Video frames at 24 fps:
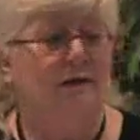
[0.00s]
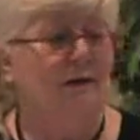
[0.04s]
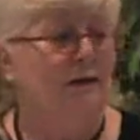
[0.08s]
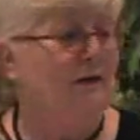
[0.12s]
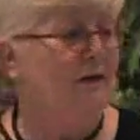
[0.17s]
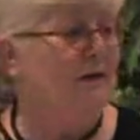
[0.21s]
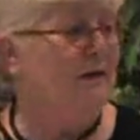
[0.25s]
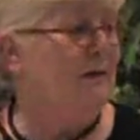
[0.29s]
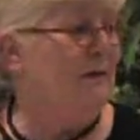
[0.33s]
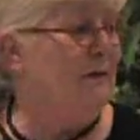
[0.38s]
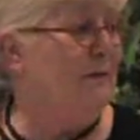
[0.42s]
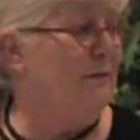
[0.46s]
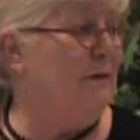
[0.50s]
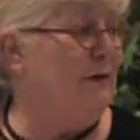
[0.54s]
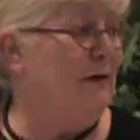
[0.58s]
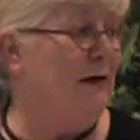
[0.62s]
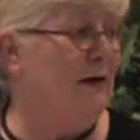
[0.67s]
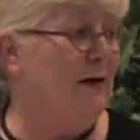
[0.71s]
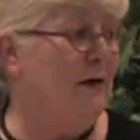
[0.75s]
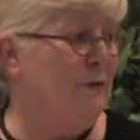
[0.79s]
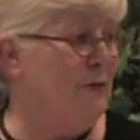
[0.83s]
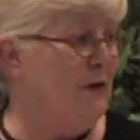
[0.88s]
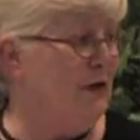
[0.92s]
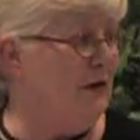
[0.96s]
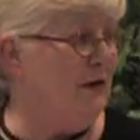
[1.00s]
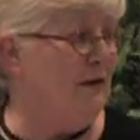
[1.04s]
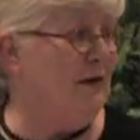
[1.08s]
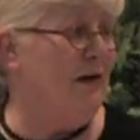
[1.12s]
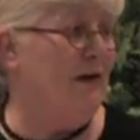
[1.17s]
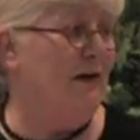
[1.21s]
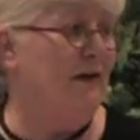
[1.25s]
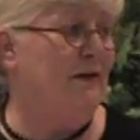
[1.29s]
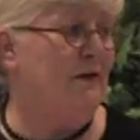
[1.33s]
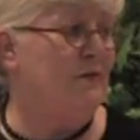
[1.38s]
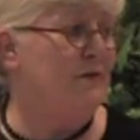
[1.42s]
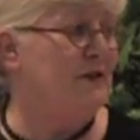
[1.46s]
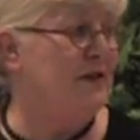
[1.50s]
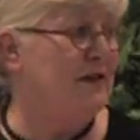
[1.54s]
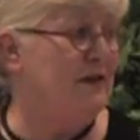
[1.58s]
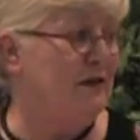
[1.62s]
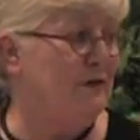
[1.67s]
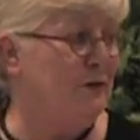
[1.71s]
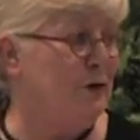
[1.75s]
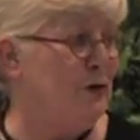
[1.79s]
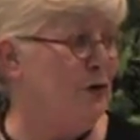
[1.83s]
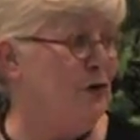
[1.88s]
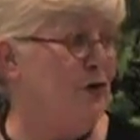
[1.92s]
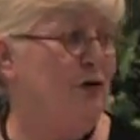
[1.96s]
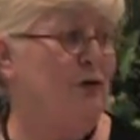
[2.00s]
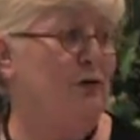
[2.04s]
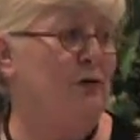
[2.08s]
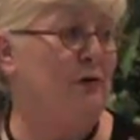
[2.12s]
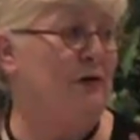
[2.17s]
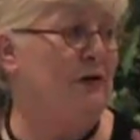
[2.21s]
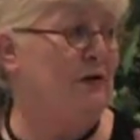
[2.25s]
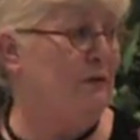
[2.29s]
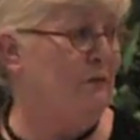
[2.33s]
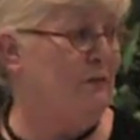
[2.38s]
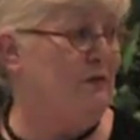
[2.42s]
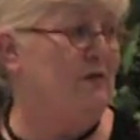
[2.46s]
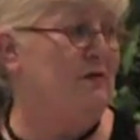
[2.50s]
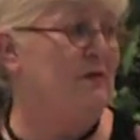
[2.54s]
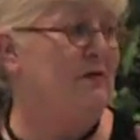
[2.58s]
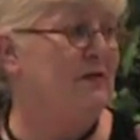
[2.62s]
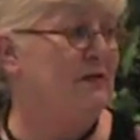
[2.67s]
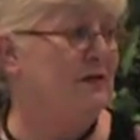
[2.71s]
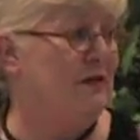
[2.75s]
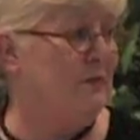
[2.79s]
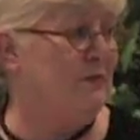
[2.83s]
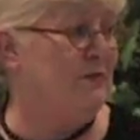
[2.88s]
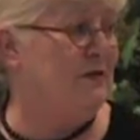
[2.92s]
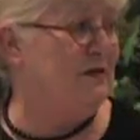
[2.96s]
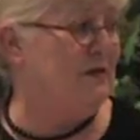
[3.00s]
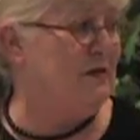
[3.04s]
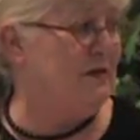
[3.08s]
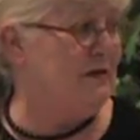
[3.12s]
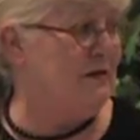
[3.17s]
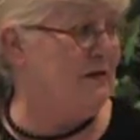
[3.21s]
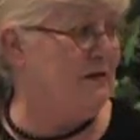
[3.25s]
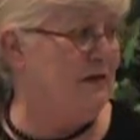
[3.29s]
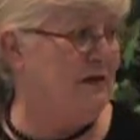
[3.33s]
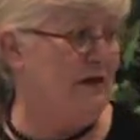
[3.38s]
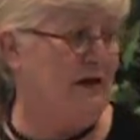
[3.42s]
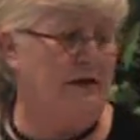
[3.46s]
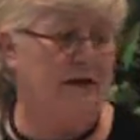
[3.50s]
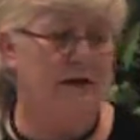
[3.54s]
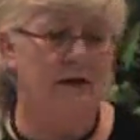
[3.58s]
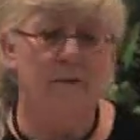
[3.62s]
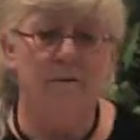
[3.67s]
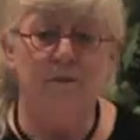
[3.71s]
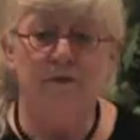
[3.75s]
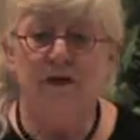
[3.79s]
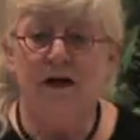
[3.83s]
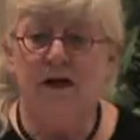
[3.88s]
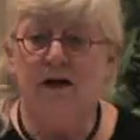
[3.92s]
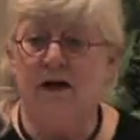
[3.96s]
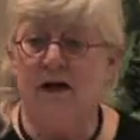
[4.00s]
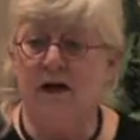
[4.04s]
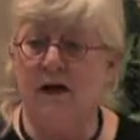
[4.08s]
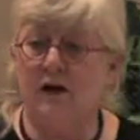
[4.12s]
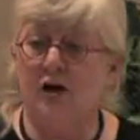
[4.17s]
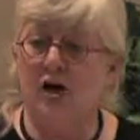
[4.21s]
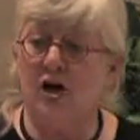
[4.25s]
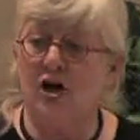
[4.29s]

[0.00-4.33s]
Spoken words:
I mean, I am telling you, it was something to see. And